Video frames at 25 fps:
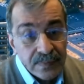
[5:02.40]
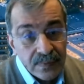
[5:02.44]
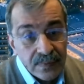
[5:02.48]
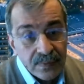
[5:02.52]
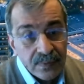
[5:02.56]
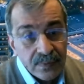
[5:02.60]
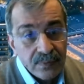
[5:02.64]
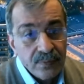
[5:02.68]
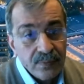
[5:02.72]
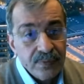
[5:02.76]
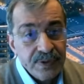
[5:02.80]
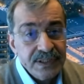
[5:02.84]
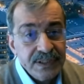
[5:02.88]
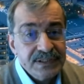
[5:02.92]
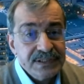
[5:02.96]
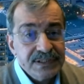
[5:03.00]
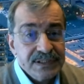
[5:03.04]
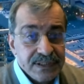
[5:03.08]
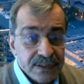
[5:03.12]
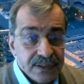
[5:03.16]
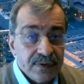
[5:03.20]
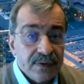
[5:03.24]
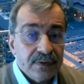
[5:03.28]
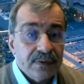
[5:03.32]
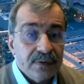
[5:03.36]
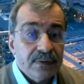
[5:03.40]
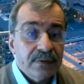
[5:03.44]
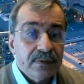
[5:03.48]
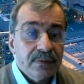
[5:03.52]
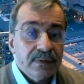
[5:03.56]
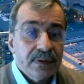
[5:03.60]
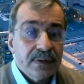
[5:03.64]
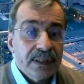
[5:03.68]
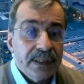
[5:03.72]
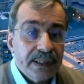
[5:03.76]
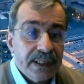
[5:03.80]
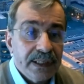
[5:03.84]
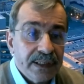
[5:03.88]
we still
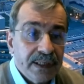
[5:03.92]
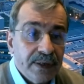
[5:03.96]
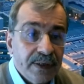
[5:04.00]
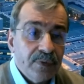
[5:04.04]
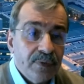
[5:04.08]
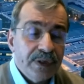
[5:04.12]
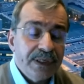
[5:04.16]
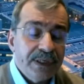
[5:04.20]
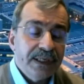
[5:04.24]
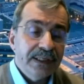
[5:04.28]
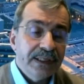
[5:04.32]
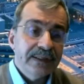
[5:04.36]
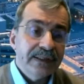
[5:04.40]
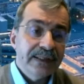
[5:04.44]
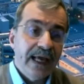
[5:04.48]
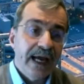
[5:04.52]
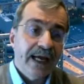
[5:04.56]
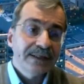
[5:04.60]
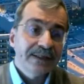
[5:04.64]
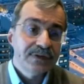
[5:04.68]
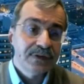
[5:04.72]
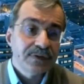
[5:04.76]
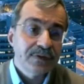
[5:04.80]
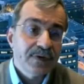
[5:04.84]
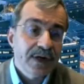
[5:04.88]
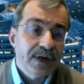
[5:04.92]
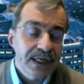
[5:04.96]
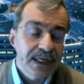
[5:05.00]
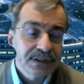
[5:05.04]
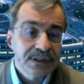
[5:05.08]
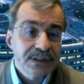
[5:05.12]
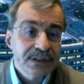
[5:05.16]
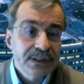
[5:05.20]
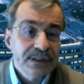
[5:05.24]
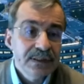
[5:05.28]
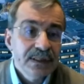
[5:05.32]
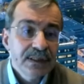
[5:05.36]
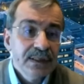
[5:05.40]
going in that
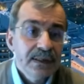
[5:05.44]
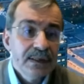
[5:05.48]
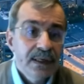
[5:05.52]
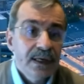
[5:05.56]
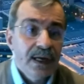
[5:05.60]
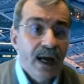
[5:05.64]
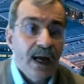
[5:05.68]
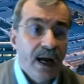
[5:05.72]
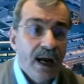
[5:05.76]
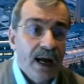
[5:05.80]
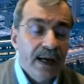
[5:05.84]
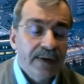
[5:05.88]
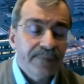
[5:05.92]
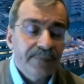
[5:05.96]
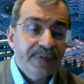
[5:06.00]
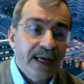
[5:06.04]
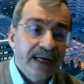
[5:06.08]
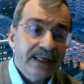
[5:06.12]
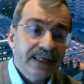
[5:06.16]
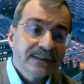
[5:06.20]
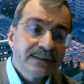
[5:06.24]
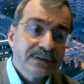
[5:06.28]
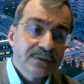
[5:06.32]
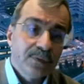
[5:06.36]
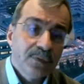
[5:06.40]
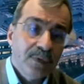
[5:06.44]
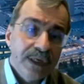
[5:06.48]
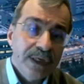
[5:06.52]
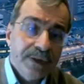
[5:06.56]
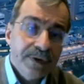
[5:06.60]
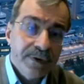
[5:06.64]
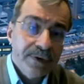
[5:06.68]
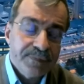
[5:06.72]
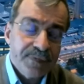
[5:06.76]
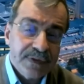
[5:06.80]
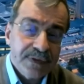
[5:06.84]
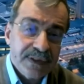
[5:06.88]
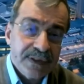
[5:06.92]
direction. Uh, that's one of
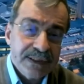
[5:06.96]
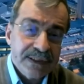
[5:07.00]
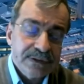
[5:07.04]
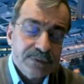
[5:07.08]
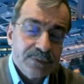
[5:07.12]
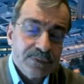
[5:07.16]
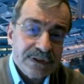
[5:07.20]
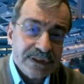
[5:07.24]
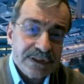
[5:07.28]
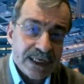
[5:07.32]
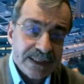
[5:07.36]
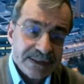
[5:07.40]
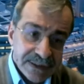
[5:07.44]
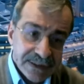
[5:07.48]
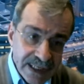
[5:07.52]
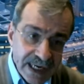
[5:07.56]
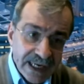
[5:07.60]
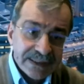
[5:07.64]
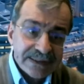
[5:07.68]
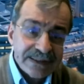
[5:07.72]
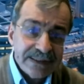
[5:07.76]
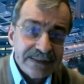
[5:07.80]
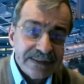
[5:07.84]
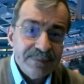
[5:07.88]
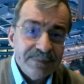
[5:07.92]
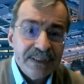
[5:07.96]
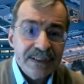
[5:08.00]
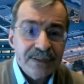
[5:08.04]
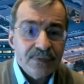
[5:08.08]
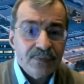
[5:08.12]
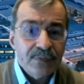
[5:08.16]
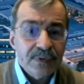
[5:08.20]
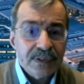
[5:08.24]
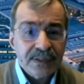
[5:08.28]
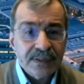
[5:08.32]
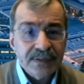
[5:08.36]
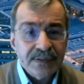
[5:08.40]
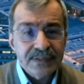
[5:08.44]
the things which attracted me to
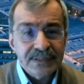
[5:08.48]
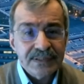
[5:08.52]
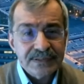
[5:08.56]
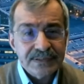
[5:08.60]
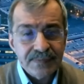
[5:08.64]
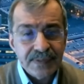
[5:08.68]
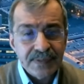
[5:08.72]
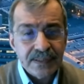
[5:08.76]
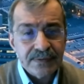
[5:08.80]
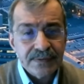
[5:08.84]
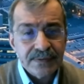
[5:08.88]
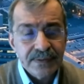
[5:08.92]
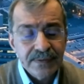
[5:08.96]
work in this field.